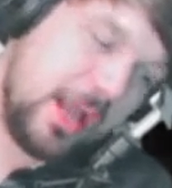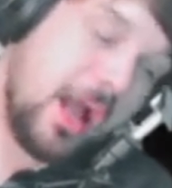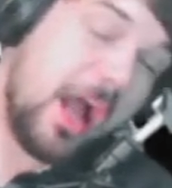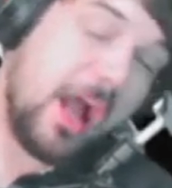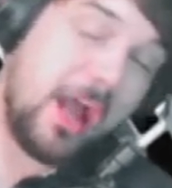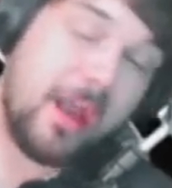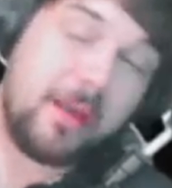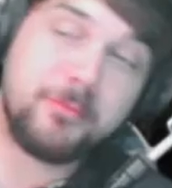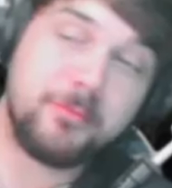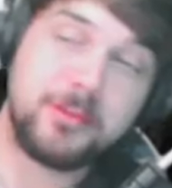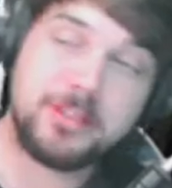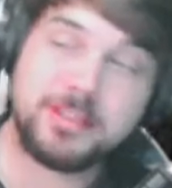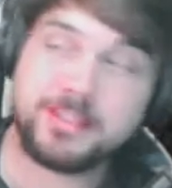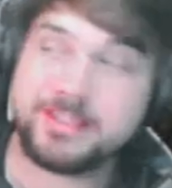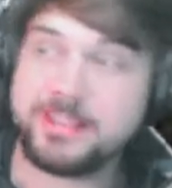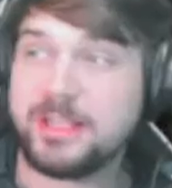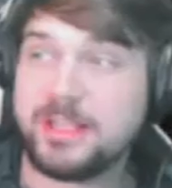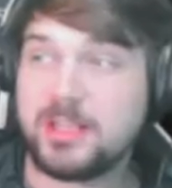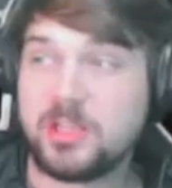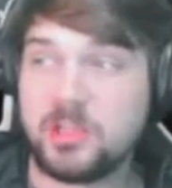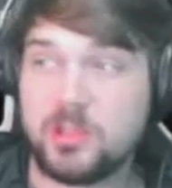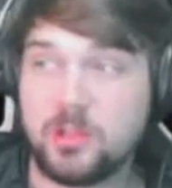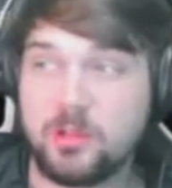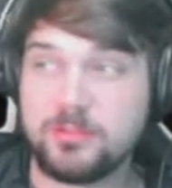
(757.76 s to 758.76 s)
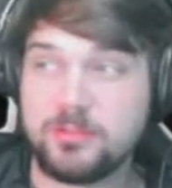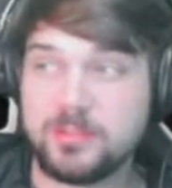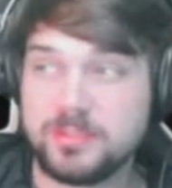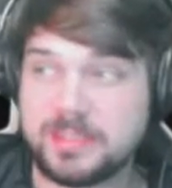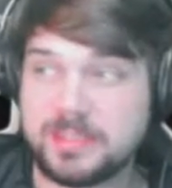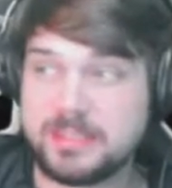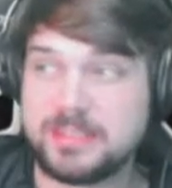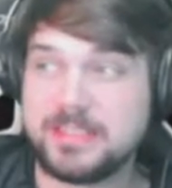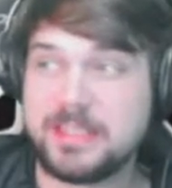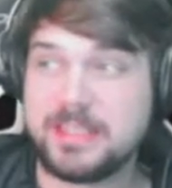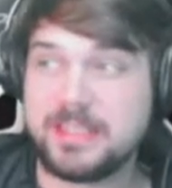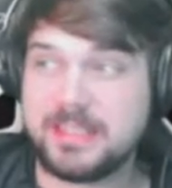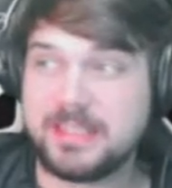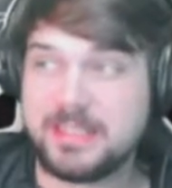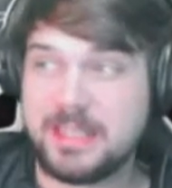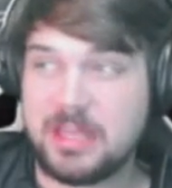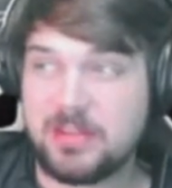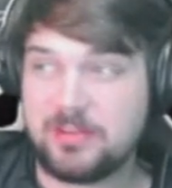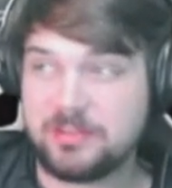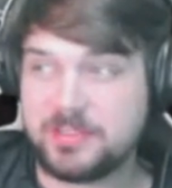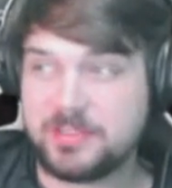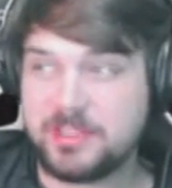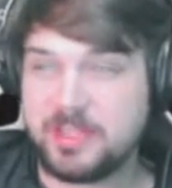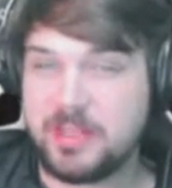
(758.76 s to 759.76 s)
I'm gonna say close to
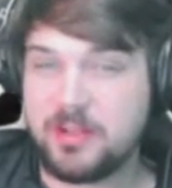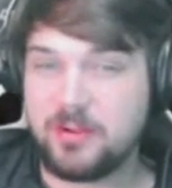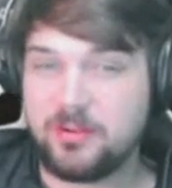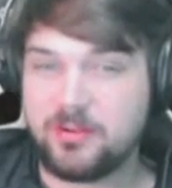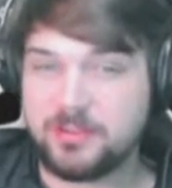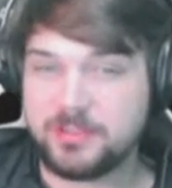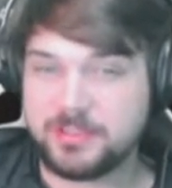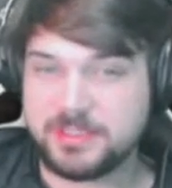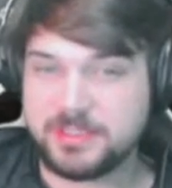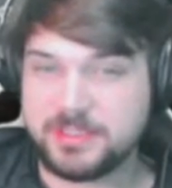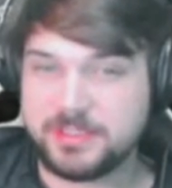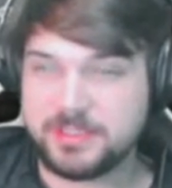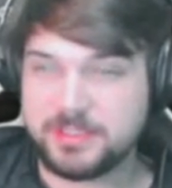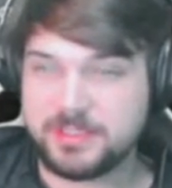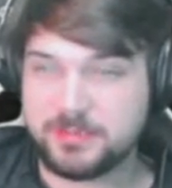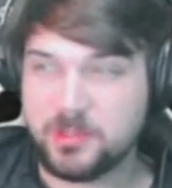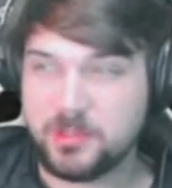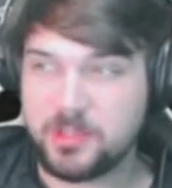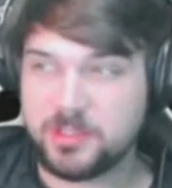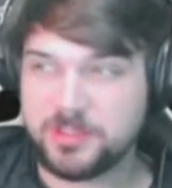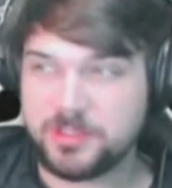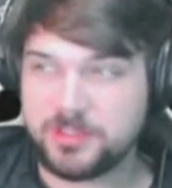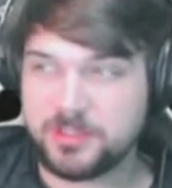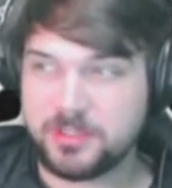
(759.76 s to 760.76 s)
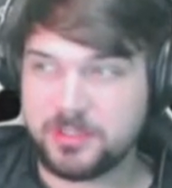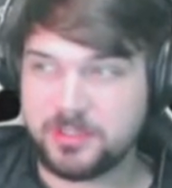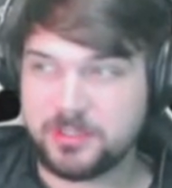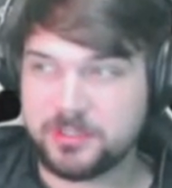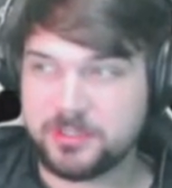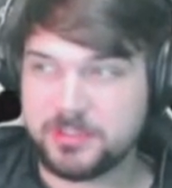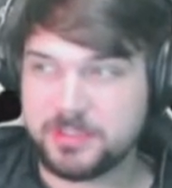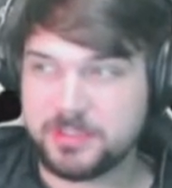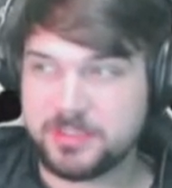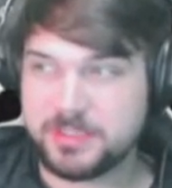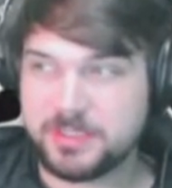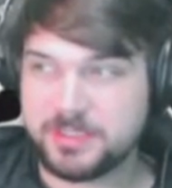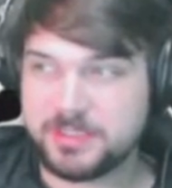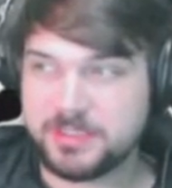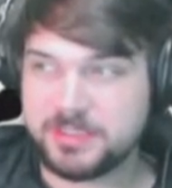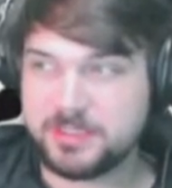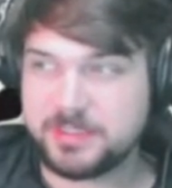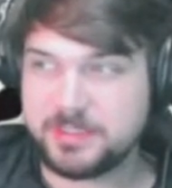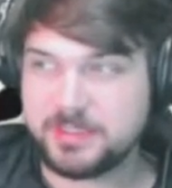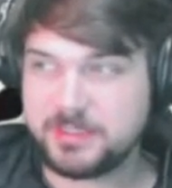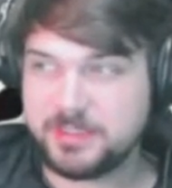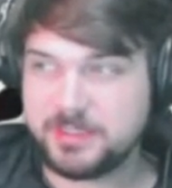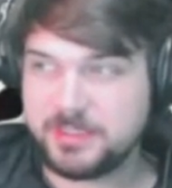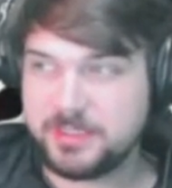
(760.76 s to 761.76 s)
10,000 hours into Monster Hunter since
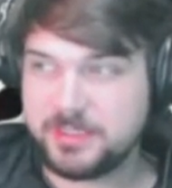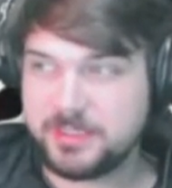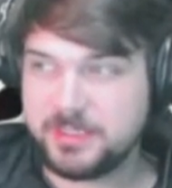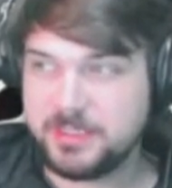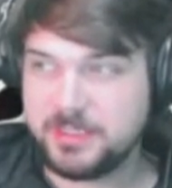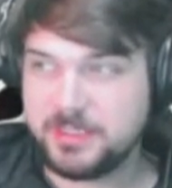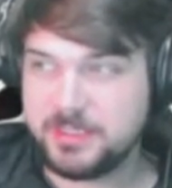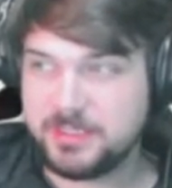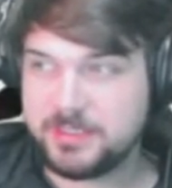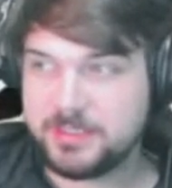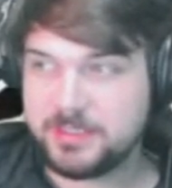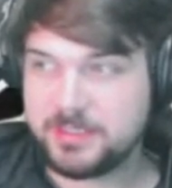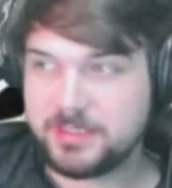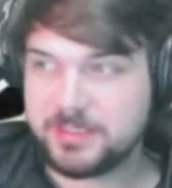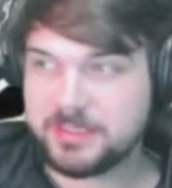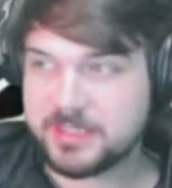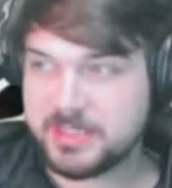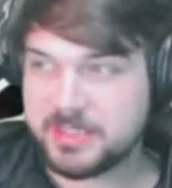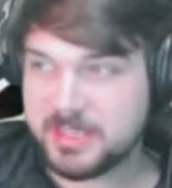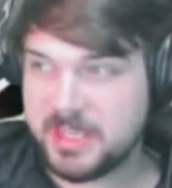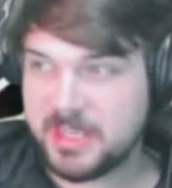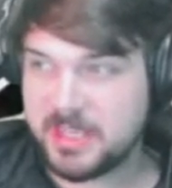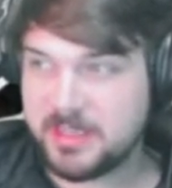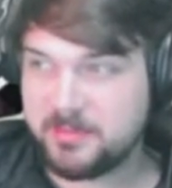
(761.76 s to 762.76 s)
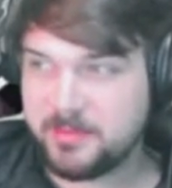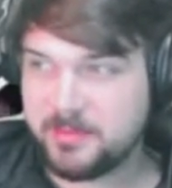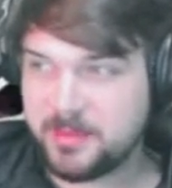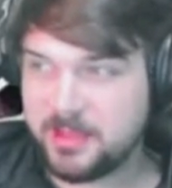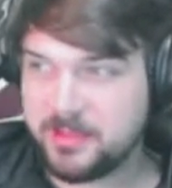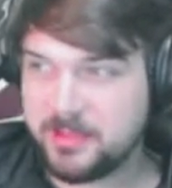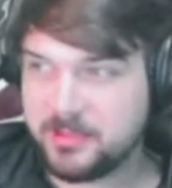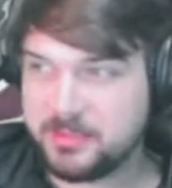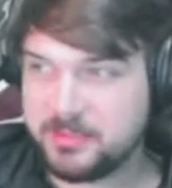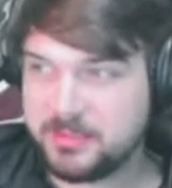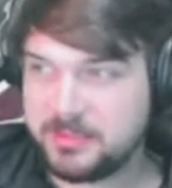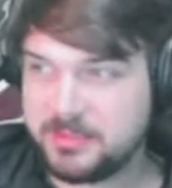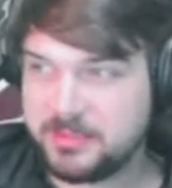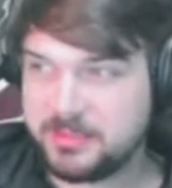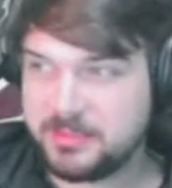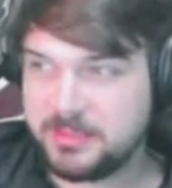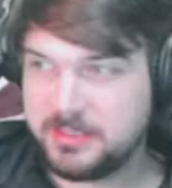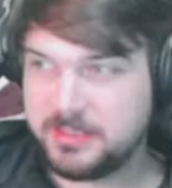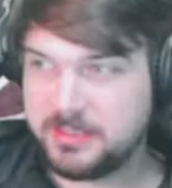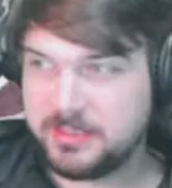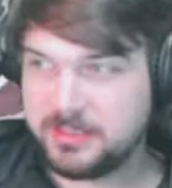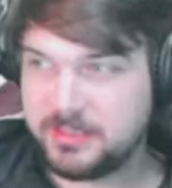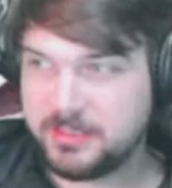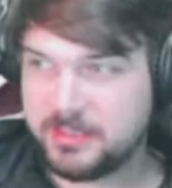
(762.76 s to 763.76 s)
it came out
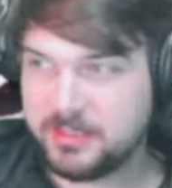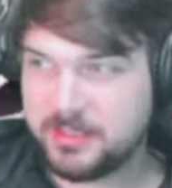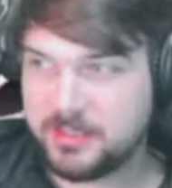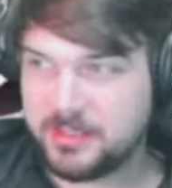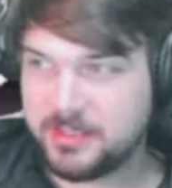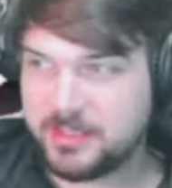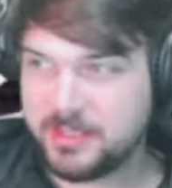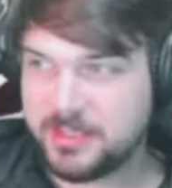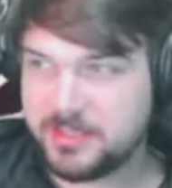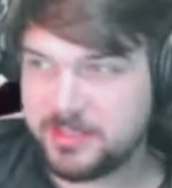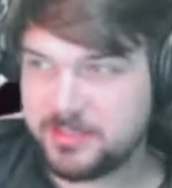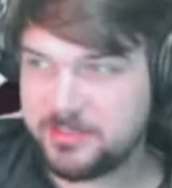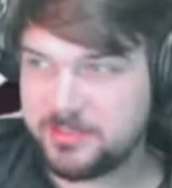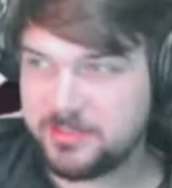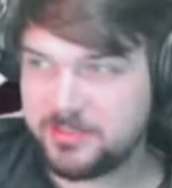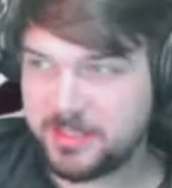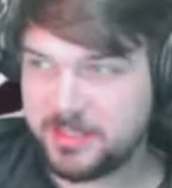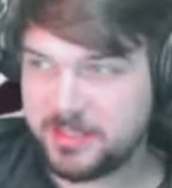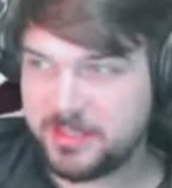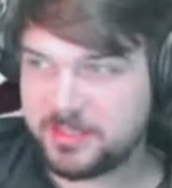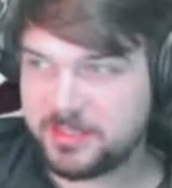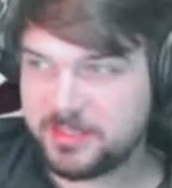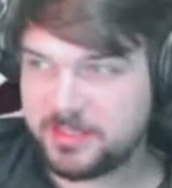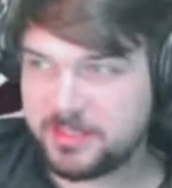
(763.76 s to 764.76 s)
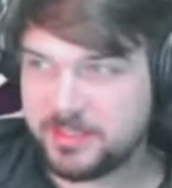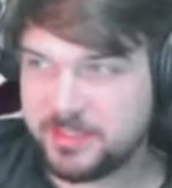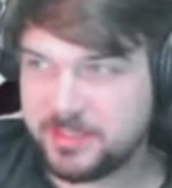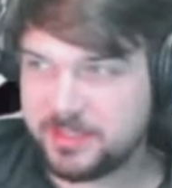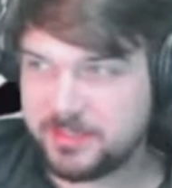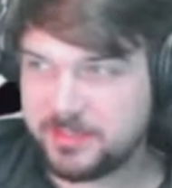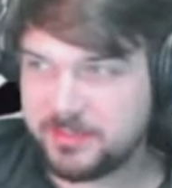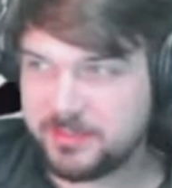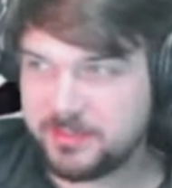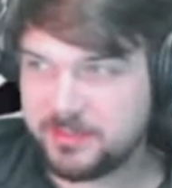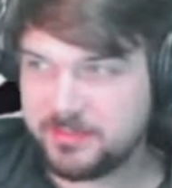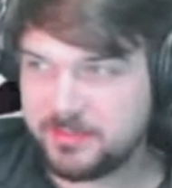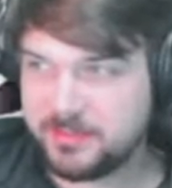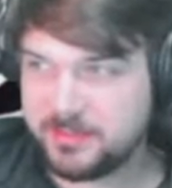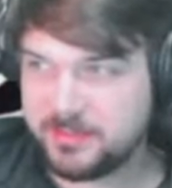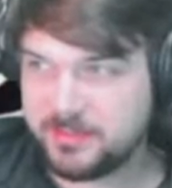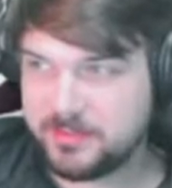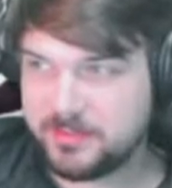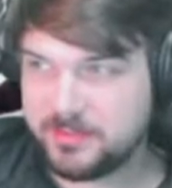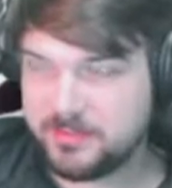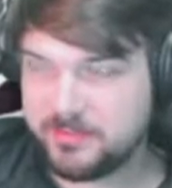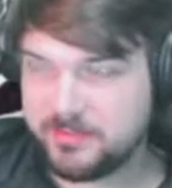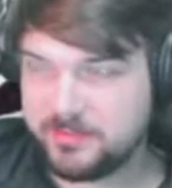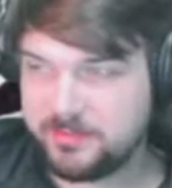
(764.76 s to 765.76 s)
in
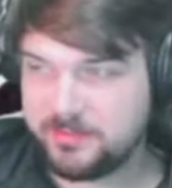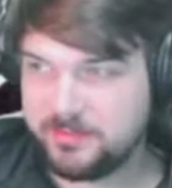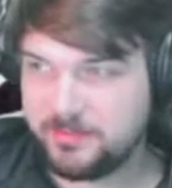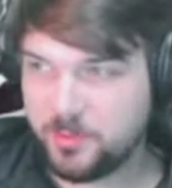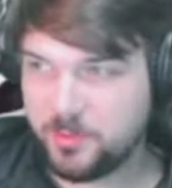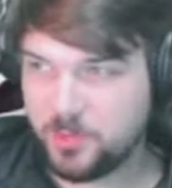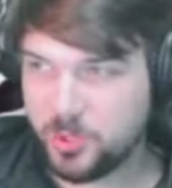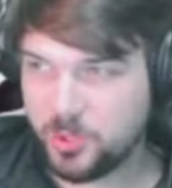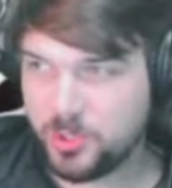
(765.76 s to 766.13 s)
2004.